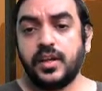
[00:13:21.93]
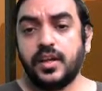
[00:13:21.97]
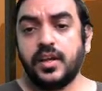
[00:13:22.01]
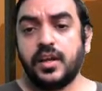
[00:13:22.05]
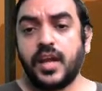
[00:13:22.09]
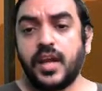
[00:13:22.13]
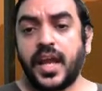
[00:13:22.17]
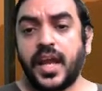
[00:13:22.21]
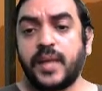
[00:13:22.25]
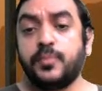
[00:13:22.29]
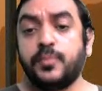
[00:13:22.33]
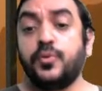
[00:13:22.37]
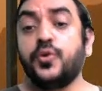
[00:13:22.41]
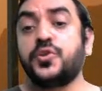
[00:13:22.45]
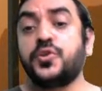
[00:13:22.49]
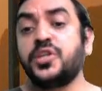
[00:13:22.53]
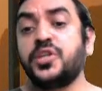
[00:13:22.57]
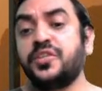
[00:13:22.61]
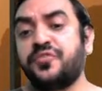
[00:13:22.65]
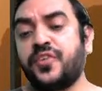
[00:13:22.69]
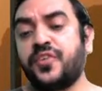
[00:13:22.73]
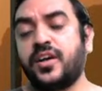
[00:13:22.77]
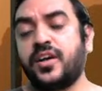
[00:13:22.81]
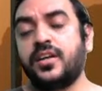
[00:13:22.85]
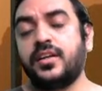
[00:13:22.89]
And mutual
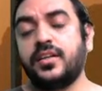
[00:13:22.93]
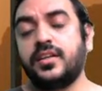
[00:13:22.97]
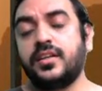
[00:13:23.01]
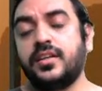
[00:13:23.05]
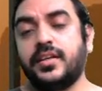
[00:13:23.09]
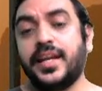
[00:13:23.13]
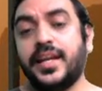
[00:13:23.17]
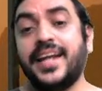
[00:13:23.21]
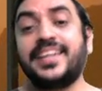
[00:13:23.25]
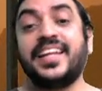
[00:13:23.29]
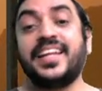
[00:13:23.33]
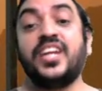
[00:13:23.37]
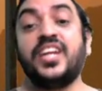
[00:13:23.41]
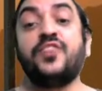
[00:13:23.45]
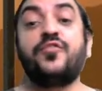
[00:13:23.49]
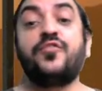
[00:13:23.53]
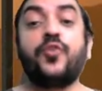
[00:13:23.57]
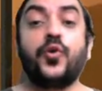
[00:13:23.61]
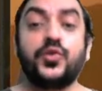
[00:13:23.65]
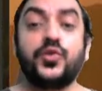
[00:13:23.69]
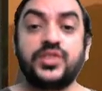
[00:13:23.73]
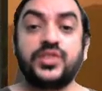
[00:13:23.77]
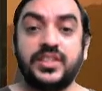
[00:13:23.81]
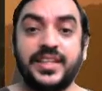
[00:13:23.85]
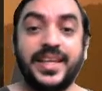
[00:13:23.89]
fund net
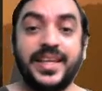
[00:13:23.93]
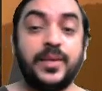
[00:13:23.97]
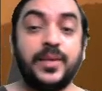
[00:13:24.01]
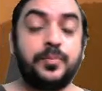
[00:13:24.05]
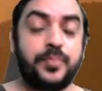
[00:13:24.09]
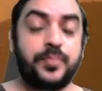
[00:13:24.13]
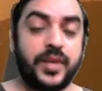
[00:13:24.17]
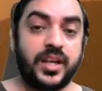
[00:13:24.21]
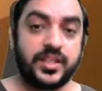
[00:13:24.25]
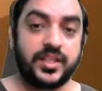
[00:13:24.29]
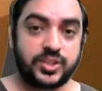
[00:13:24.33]
inflows in the April.